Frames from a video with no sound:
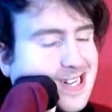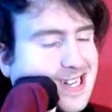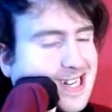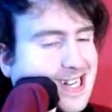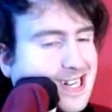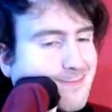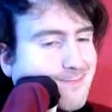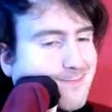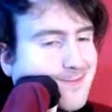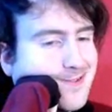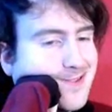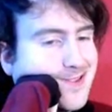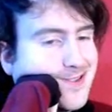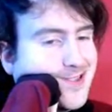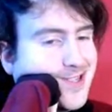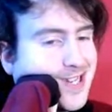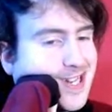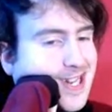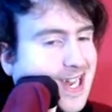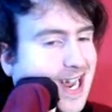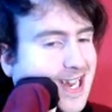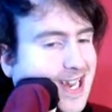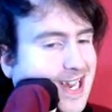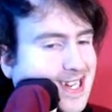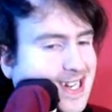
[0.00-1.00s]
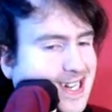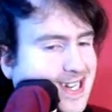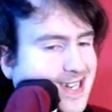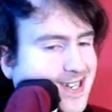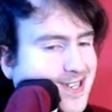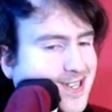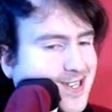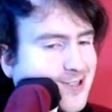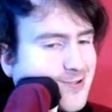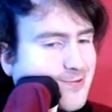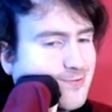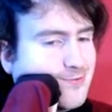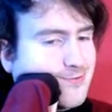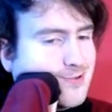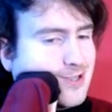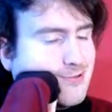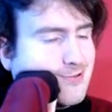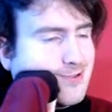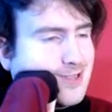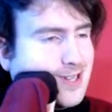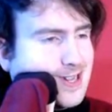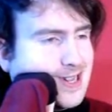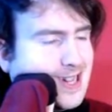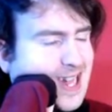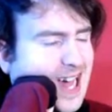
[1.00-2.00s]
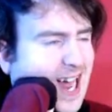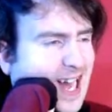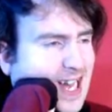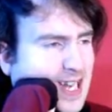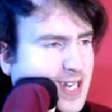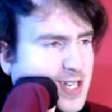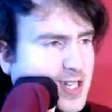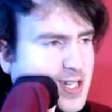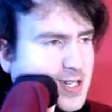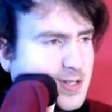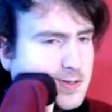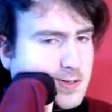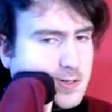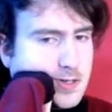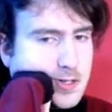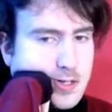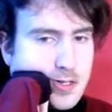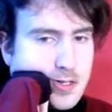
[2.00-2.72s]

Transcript: I want to get into Frozen Land.